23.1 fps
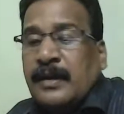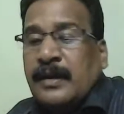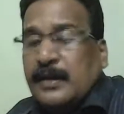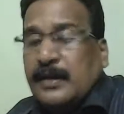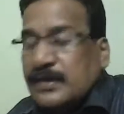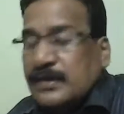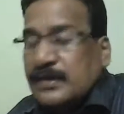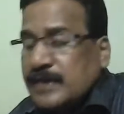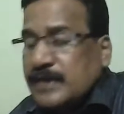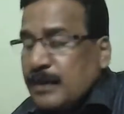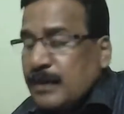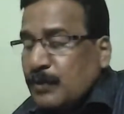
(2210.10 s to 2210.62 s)

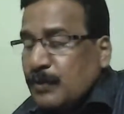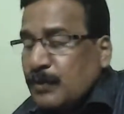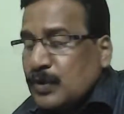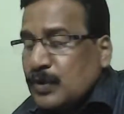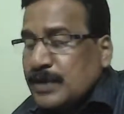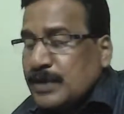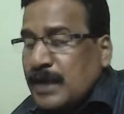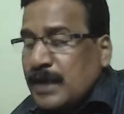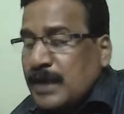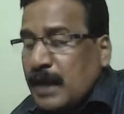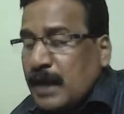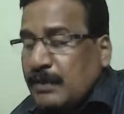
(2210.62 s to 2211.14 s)
Same
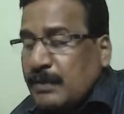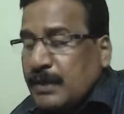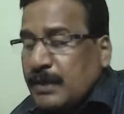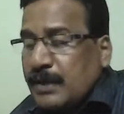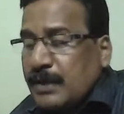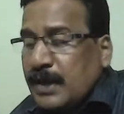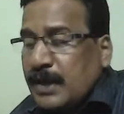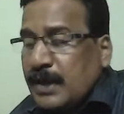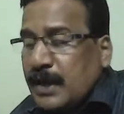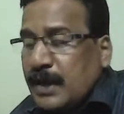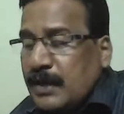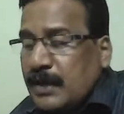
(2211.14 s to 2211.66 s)
question I have
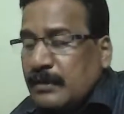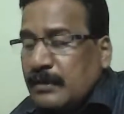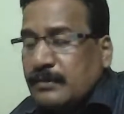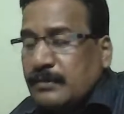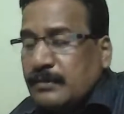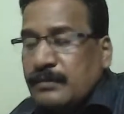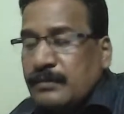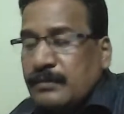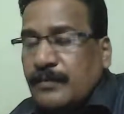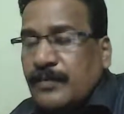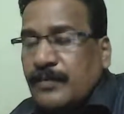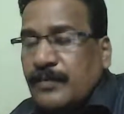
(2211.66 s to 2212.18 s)
given here.
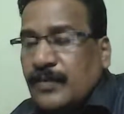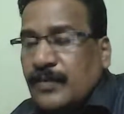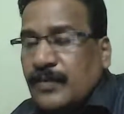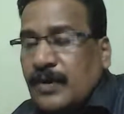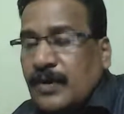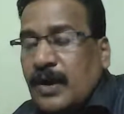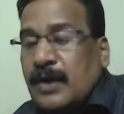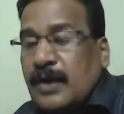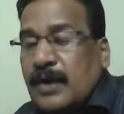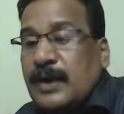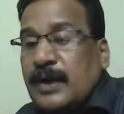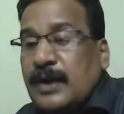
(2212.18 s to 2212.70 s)

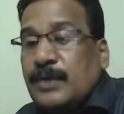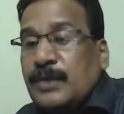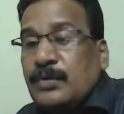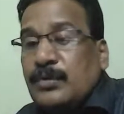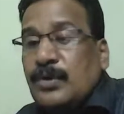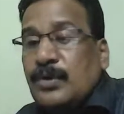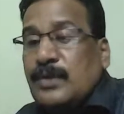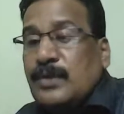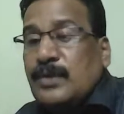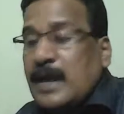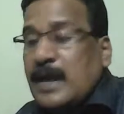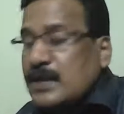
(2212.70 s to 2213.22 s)
Already you
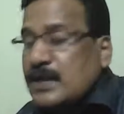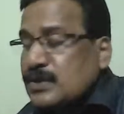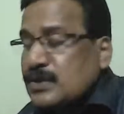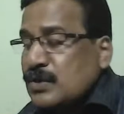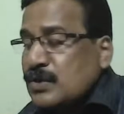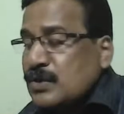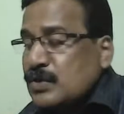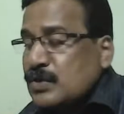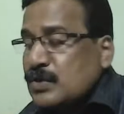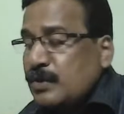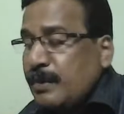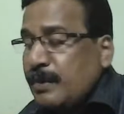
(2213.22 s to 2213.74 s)
know the
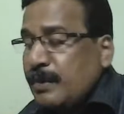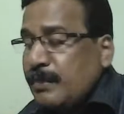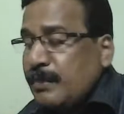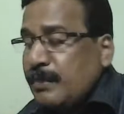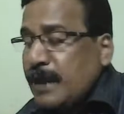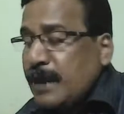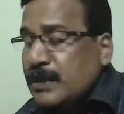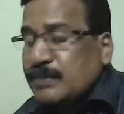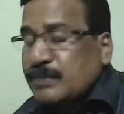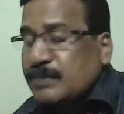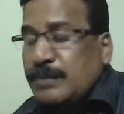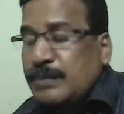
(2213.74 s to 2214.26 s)
answer should be
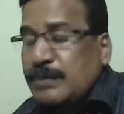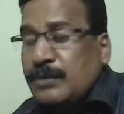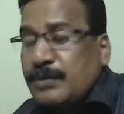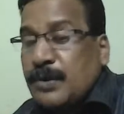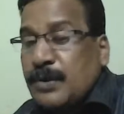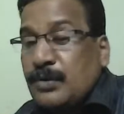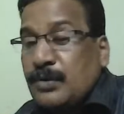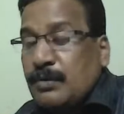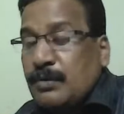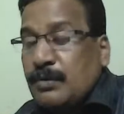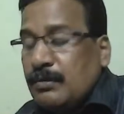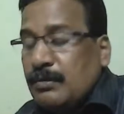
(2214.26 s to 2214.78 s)
minus
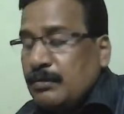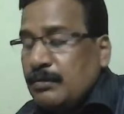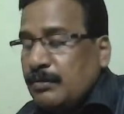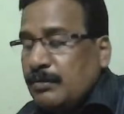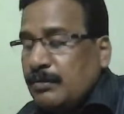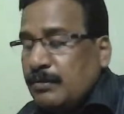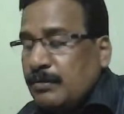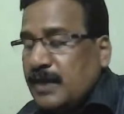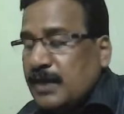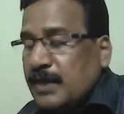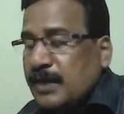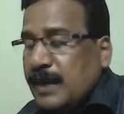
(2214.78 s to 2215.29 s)
52.
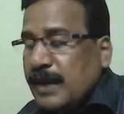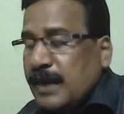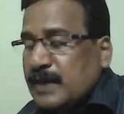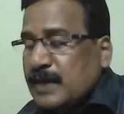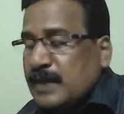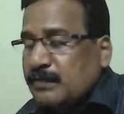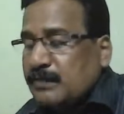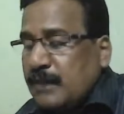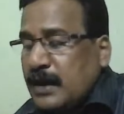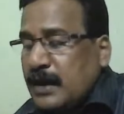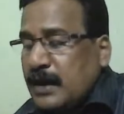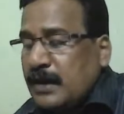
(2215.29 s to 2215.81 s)
But
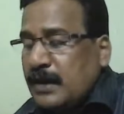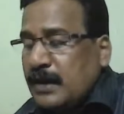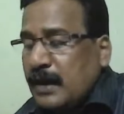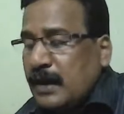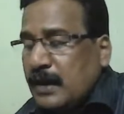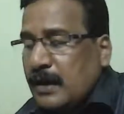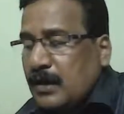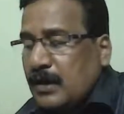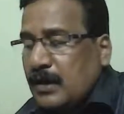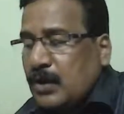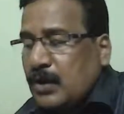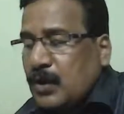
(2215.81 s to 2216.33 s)
expand
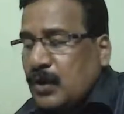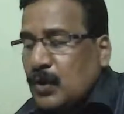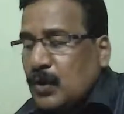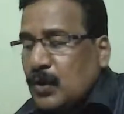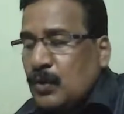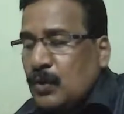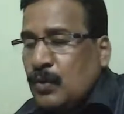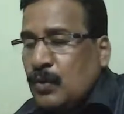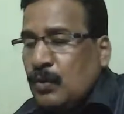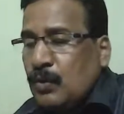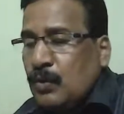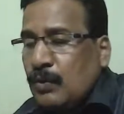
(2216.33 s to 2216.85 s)
along
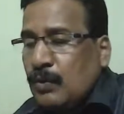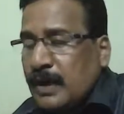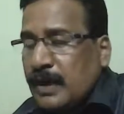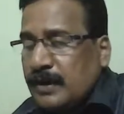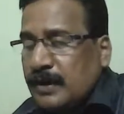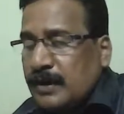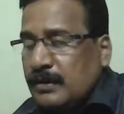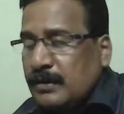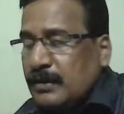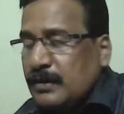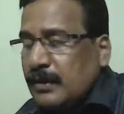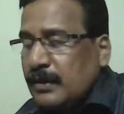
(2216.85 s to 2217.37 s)
row
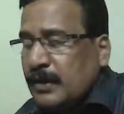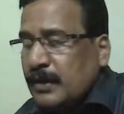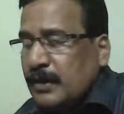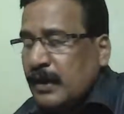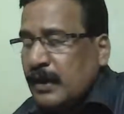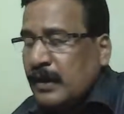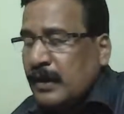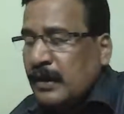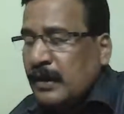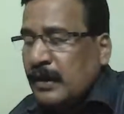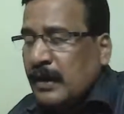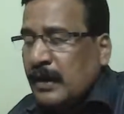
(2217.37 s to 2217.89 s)
1.
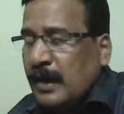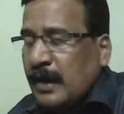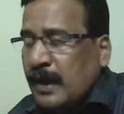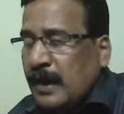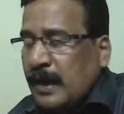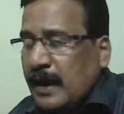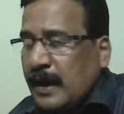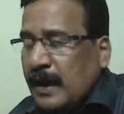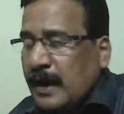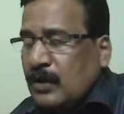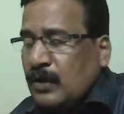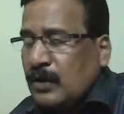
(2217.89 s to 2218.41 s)

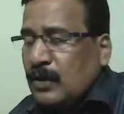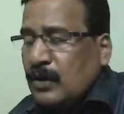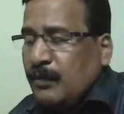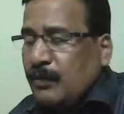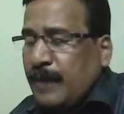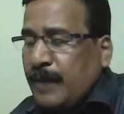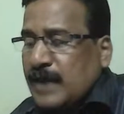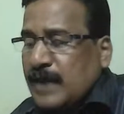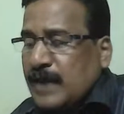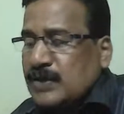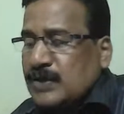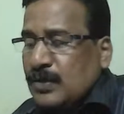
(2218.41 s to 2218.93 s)
Along
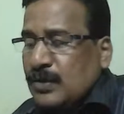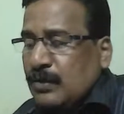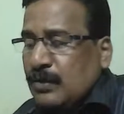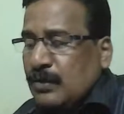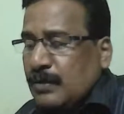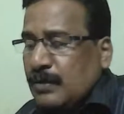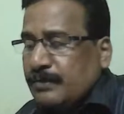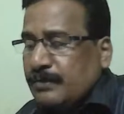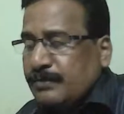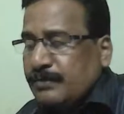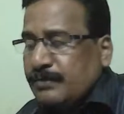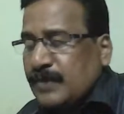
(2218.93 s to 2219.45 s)
first row.
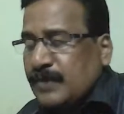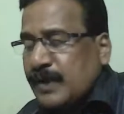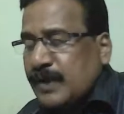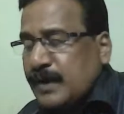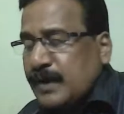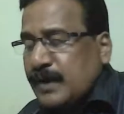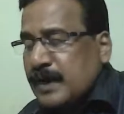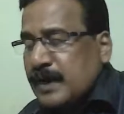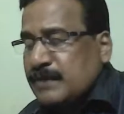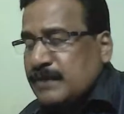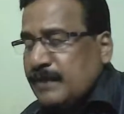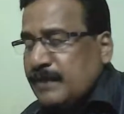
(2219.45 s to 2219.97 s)

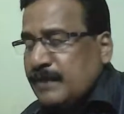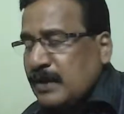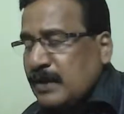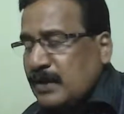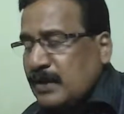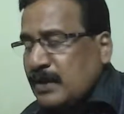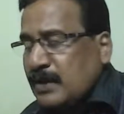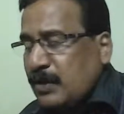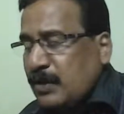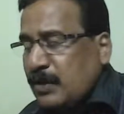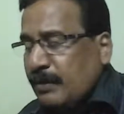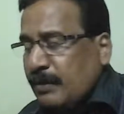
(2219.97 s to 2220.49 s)
Expand the
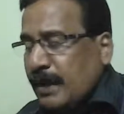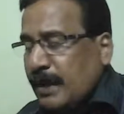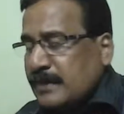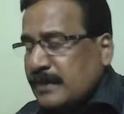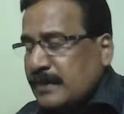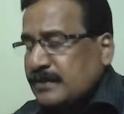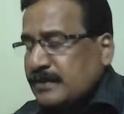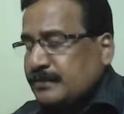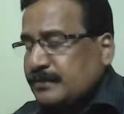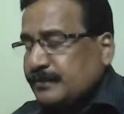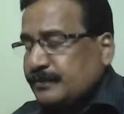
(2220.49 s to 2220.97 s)
determinant.